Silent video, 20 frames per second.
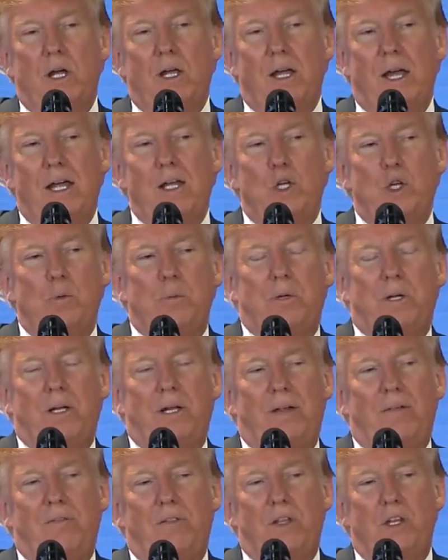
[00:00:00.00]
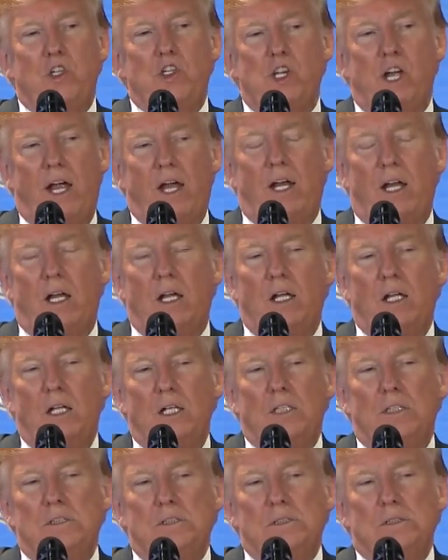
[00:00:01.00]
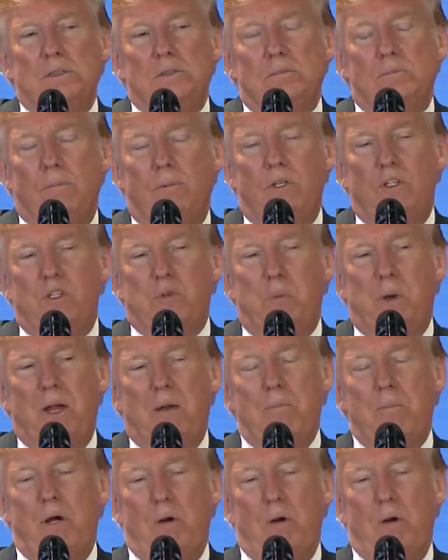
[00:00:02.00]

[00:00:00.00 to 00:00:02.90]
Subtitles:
I do believe that China, despite